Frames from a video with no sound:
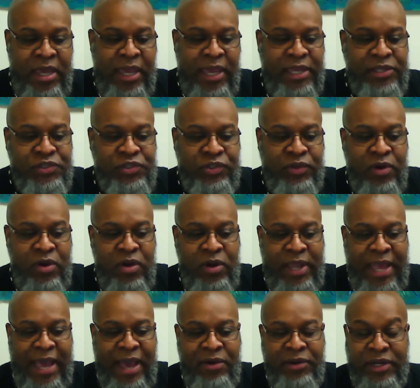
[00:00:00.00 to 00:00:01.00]
and
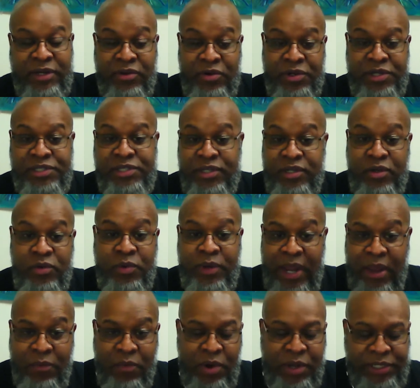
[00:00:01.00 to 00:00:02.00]
strong out in order to do what
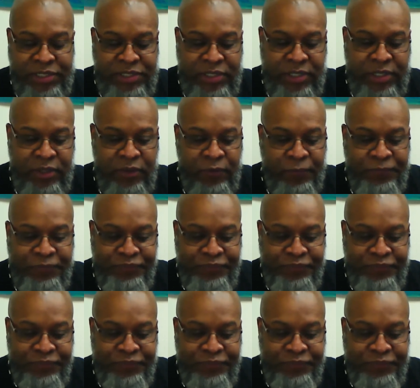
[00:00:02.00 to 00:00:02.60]
I wanted to do.